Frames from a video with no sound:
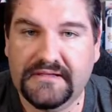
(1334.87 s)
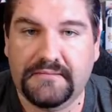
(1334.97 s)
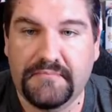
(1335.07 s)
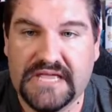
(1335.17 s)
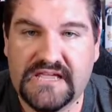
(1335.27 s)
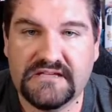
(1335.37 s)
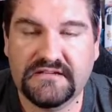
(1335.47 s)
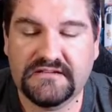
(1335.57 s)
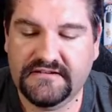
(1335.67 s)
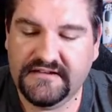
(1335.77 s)
me,
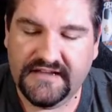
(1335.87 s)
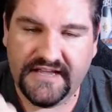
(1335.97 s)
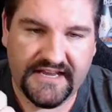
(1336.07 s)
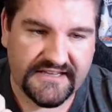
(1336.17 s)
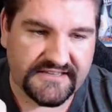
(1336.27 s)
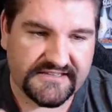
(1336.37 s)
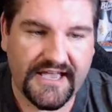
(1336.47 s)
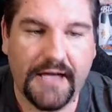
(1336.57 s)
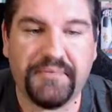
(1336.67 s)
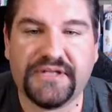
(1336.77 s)
it is
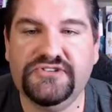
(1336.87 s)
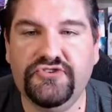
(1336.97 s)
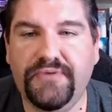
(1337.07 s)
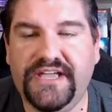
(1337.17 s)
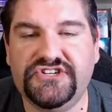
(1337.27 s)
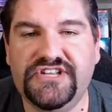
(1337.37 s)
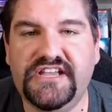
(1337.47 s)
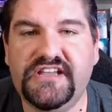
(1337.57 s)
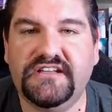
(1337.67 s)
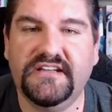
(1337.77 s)
Epic Tube
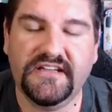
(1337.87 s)
HD,